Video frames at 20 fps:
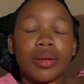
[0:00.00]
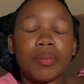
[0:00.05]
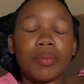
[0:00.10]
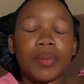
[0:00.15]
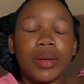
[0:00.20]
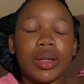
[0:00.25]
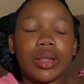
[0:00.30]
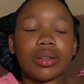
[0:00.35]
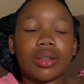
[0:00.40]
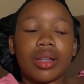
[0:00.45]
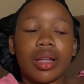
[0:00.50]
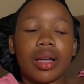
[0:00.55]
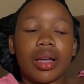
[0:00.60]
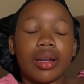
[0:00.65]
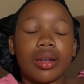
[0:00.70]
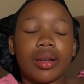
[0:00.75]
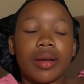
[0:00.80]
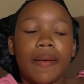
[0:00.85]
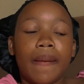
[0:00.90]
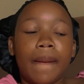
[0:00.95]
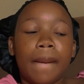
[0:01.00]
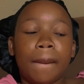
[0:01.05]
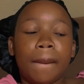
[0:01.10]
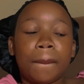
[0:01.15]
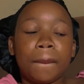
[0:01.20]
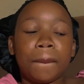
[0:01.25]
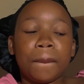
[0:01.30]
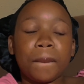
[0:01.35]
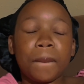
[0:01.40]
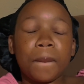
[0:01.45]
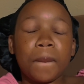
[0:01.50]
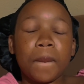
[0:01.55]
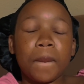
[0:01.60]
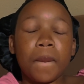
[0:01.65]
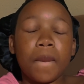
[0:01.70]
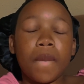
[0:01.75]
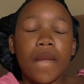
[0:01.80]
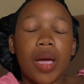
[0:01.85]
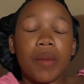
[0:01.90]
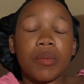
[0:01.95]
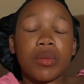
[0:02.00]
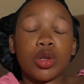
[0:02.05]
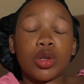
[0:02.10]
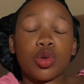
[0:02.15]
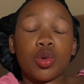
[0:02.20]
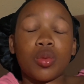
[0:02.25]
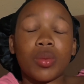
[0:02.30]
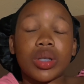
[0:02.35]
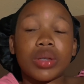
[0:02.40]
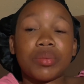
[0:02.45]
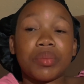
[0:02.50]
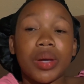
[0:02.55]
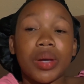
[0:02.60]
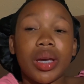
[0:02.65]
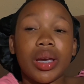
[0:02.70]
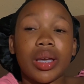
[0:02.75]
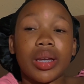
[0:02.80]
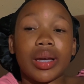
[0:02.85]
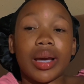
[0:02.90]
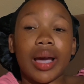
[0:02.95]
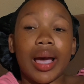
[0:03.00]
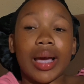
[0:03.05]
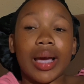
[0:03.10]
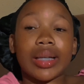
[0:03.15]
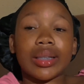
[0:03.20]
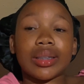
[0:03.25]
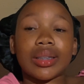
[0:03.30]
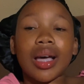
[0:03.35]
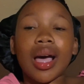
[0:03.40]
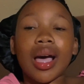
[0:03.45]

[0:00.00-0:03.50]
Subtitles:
But then yeah, I'm in so much pain, guys.